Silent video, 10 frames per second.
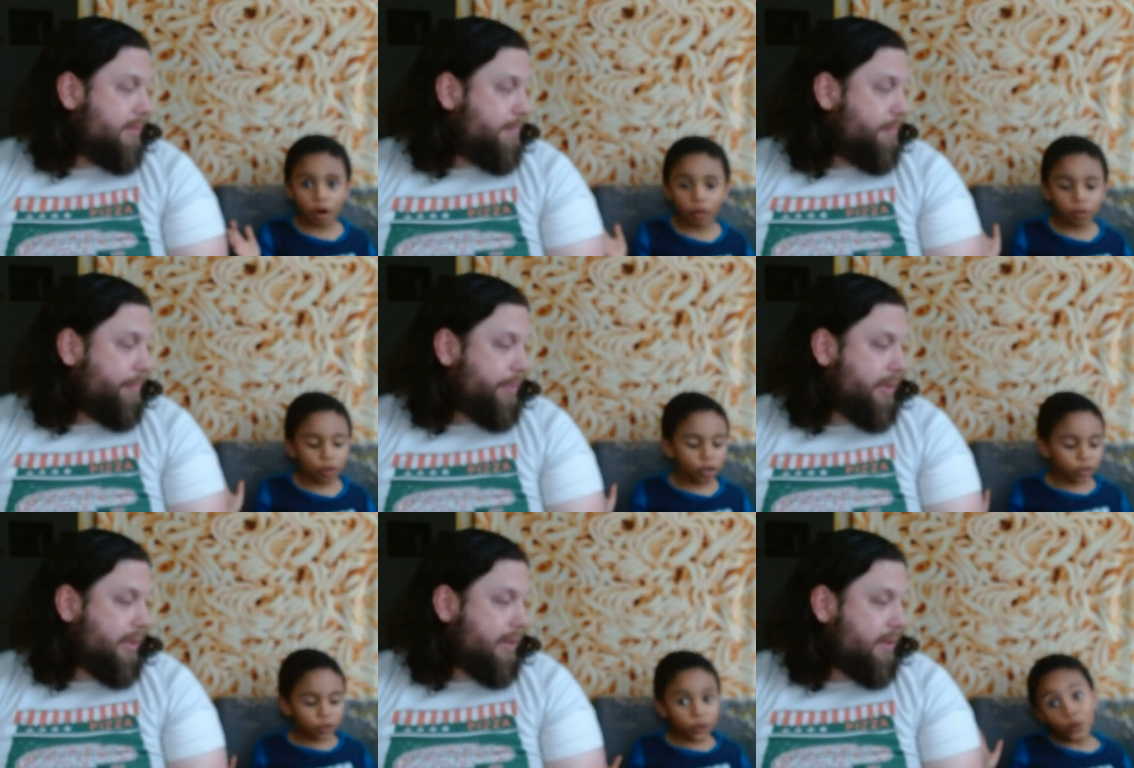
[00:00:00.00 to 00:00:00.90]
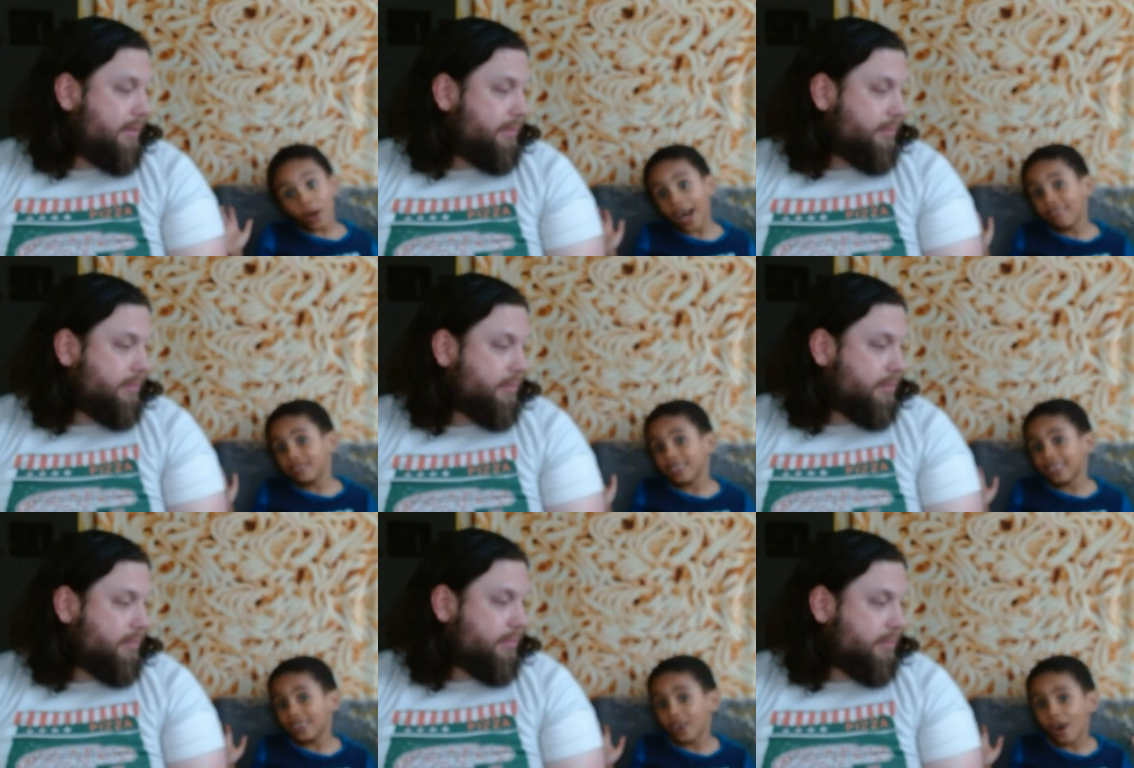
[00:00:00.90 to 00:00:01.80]
Speaker 1: So you
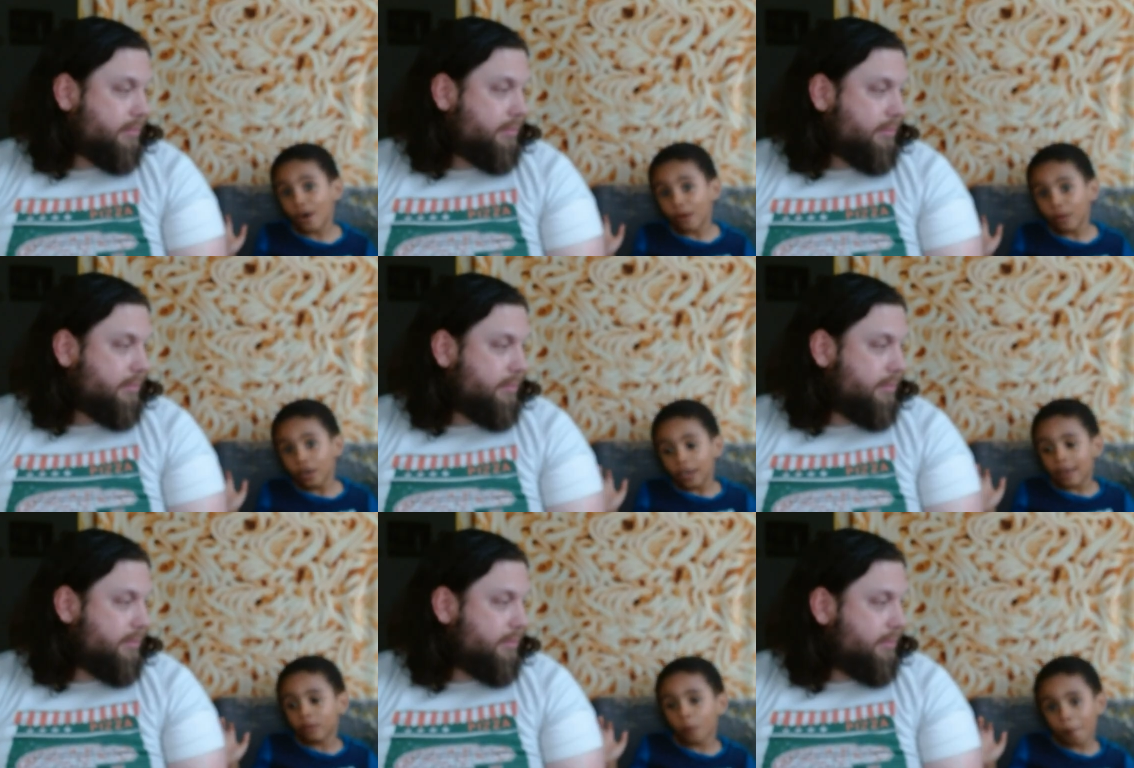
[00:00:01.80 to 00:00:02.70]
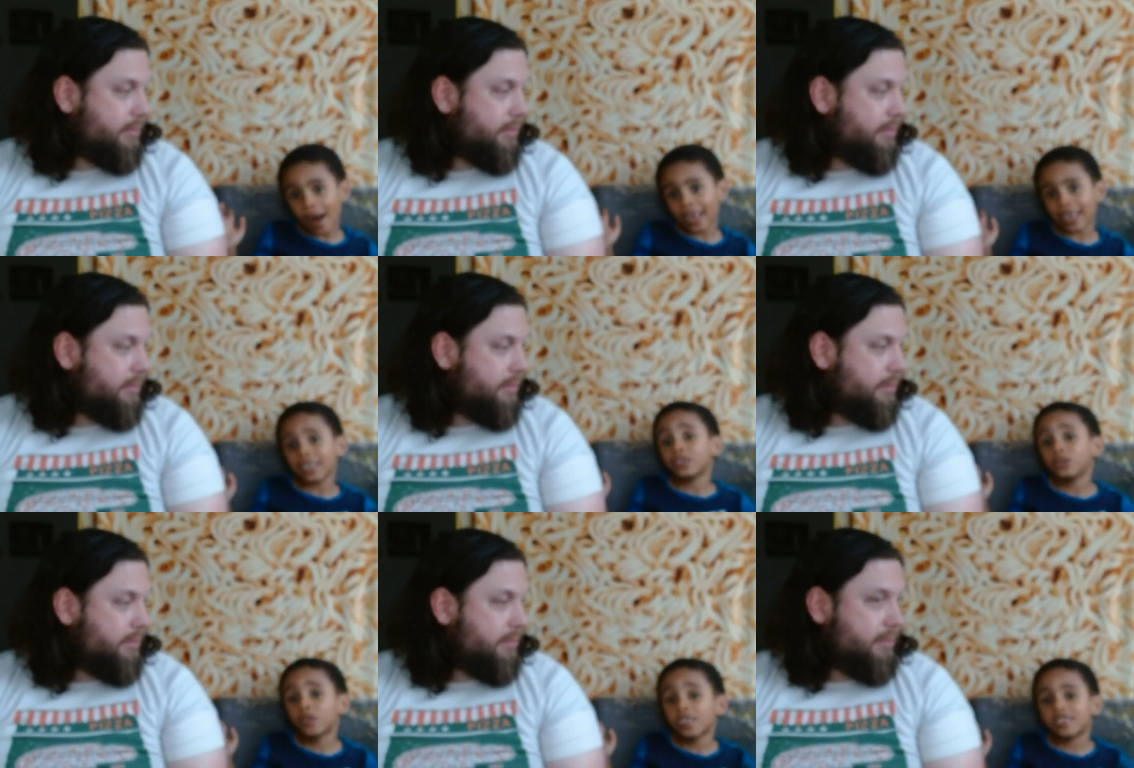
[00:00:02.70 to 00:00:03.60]
have to know if you buy
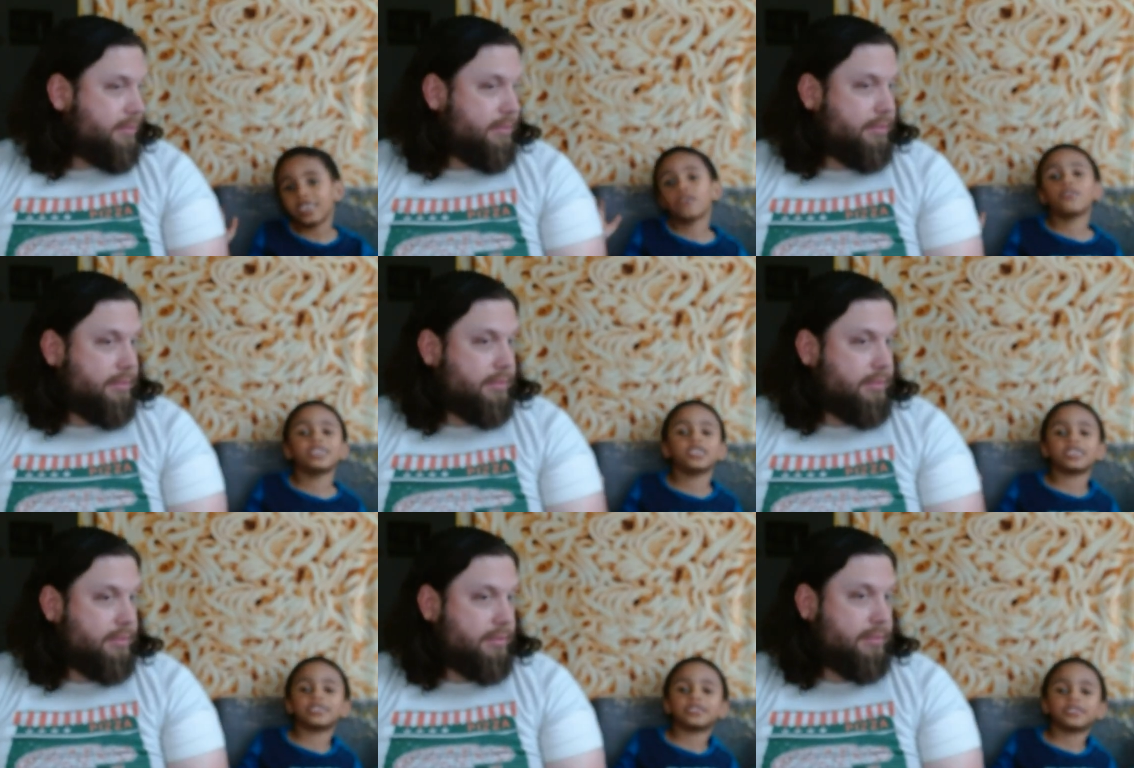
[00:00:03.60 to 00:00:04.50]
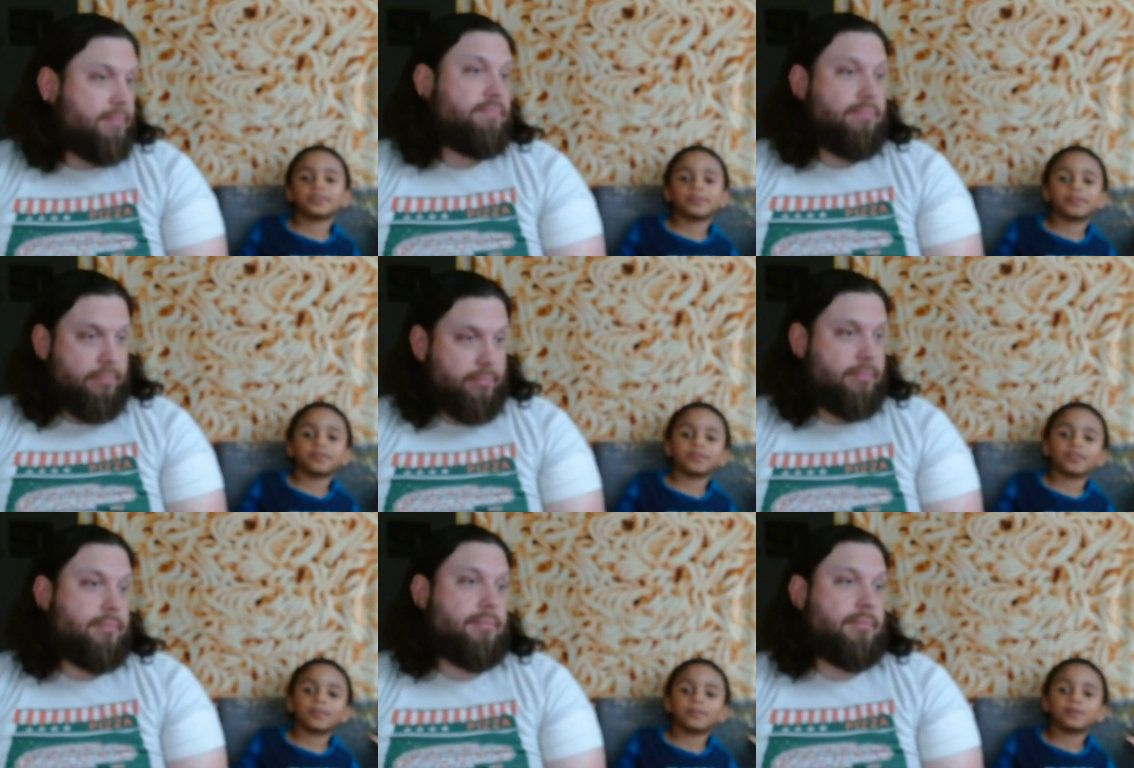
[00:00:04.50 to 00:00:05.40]
it, you could see the ridges.
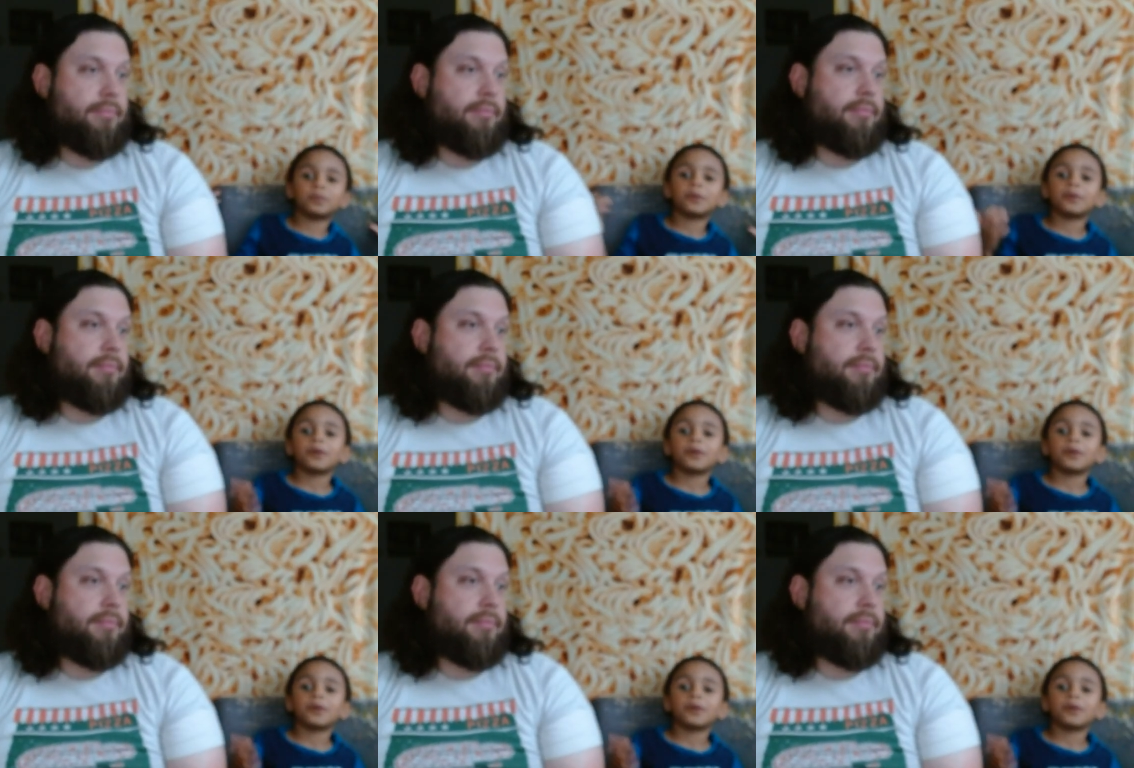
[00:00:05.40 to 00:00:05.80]
Mm -hmm.